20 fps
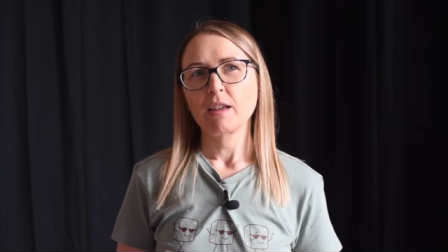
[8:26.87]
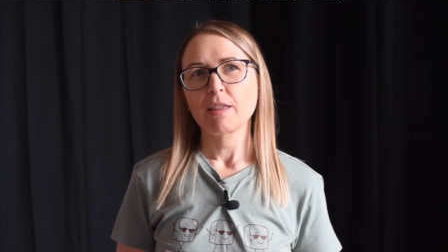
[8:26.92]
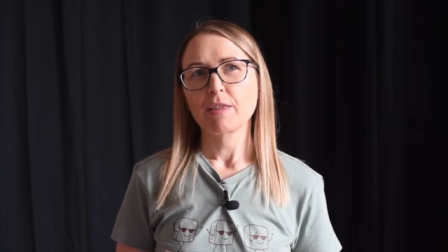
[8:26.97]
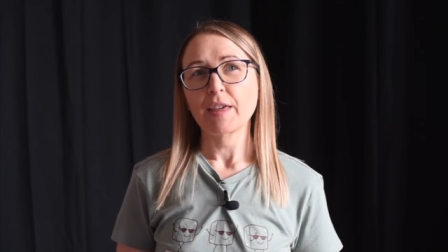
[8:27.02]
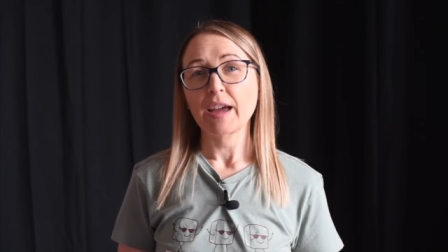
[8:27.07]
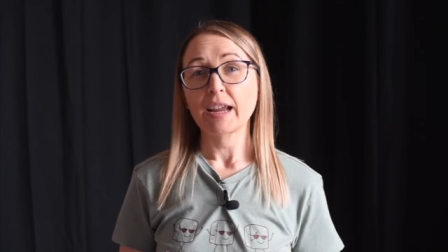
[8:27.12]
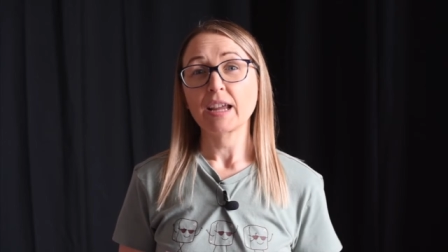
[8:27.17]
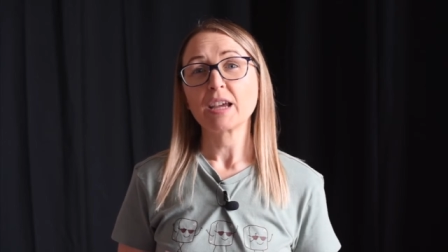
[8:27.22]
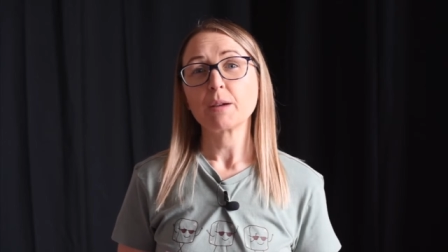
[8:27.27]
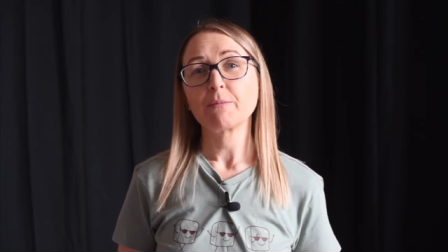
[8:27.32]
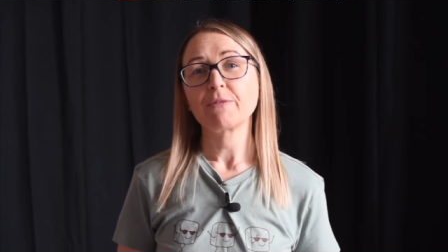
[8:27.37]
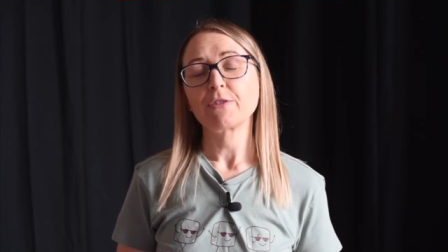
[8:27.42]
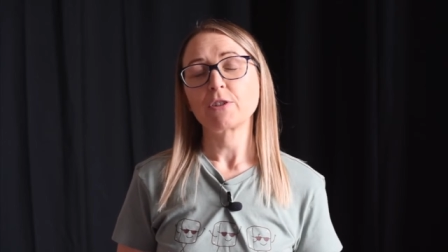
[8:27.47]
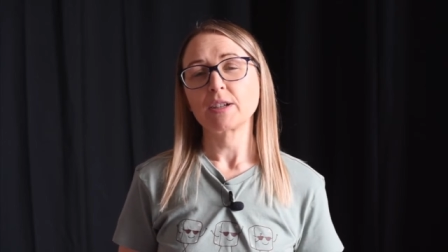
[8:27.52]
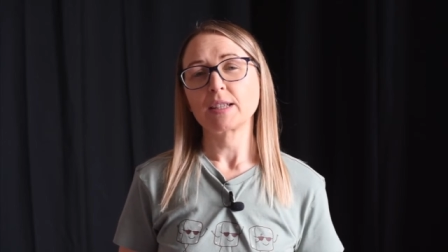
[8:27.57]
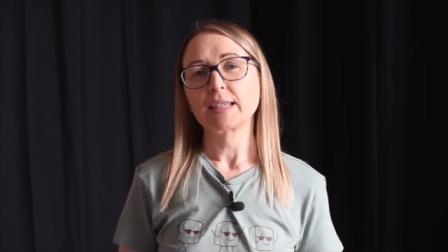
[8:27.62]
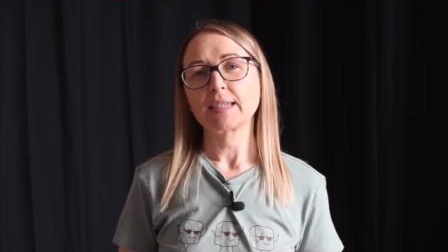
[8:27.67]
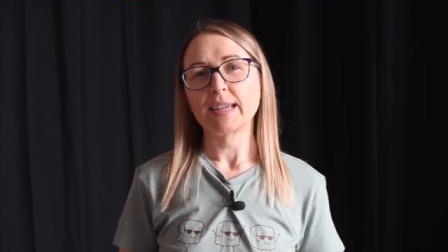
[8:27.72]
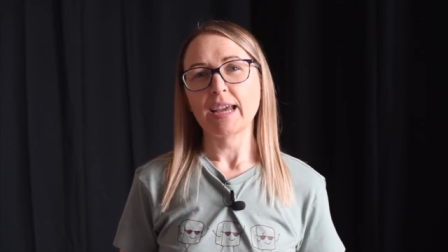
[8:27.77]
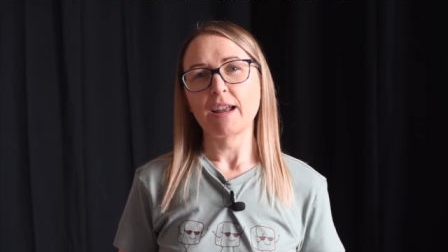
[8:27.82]
Thank Him for
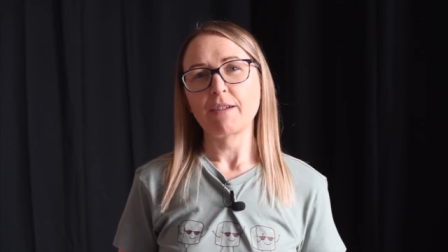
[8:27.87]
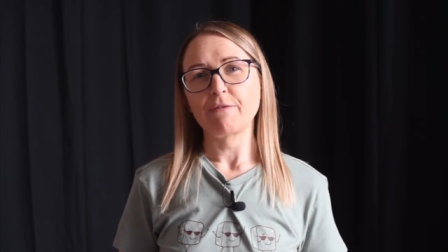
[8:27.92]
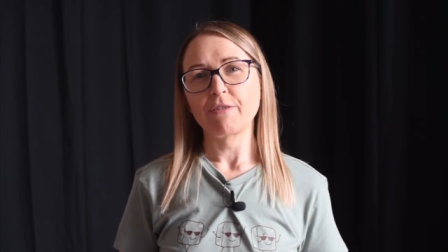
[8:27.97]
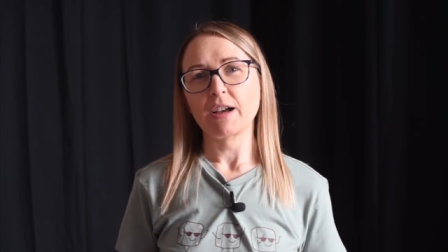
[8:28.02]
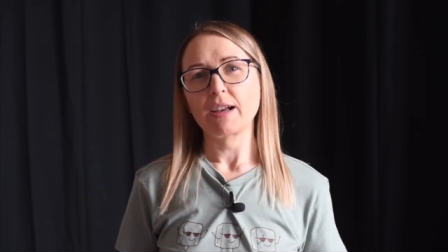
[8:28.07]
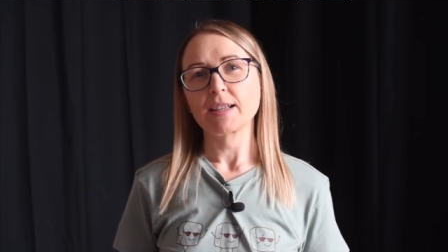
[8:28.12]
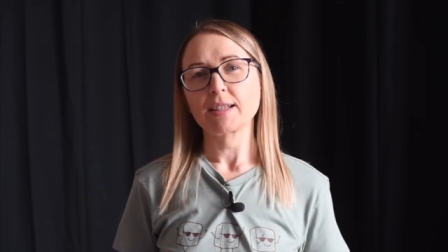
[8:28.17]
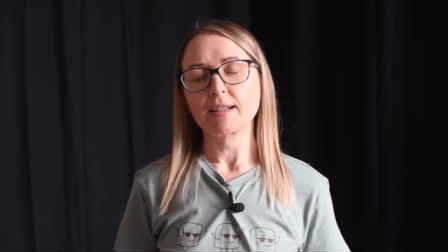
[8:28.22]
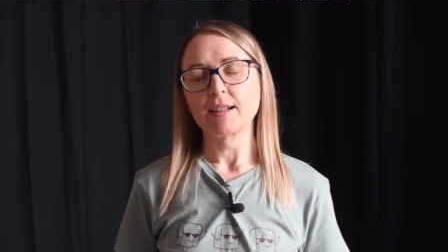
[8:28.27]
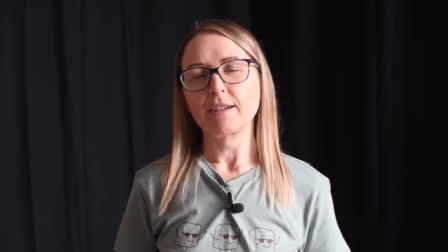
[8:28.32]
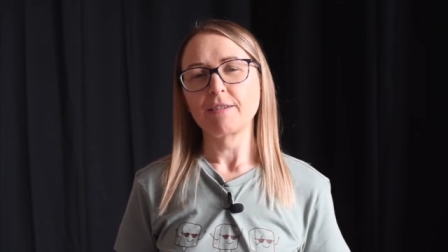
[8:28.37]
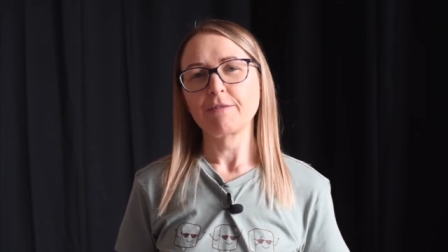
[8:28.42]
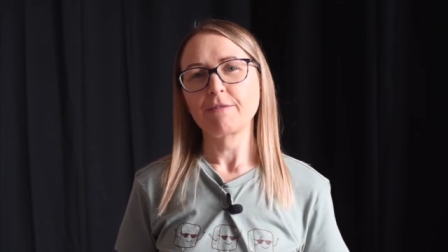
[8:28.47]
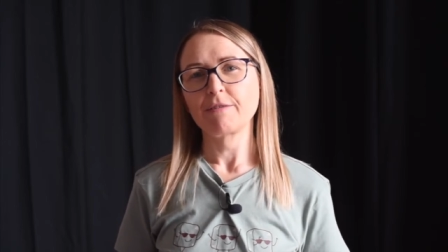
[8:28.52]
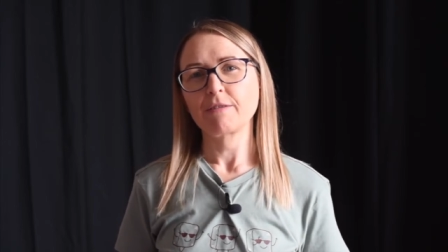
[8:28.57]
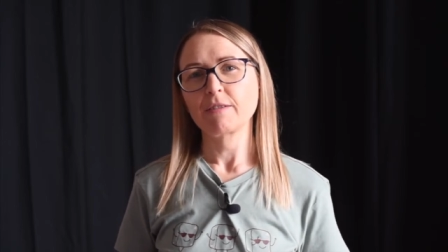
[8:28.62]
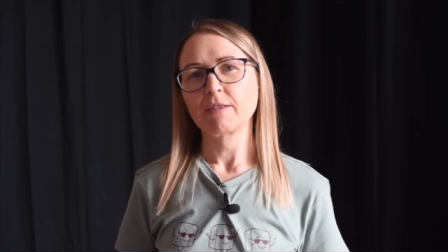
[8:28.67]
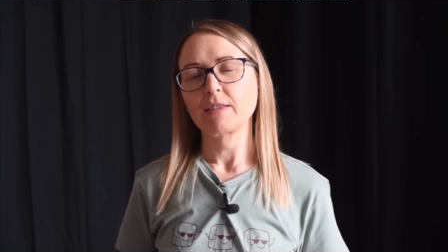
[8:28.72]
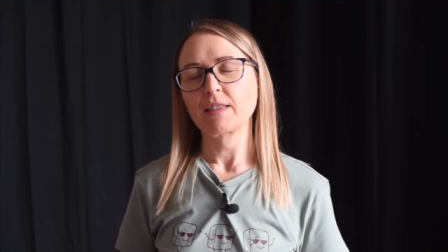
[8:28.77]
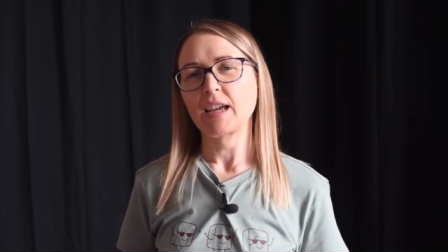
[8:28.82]
His steadfast love,
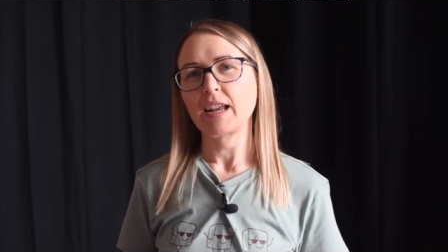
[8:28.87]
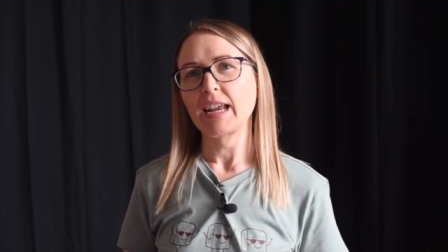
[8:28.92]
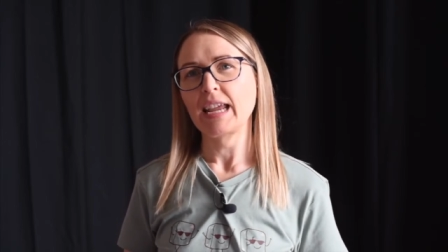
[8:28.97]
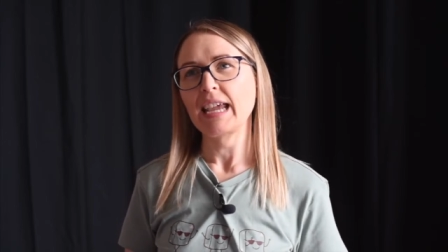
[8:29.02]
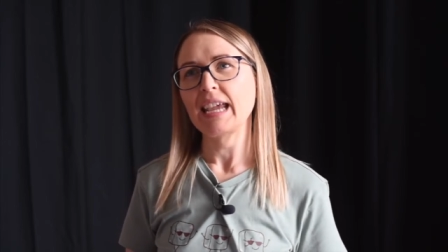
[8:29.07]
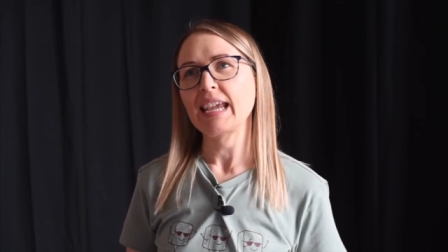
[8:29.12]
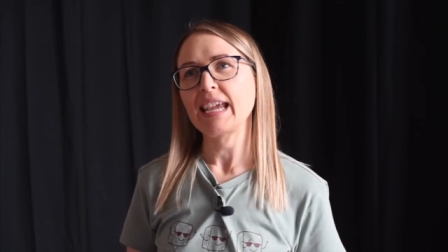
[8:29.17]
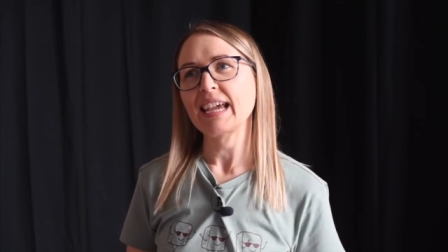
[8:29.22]
that He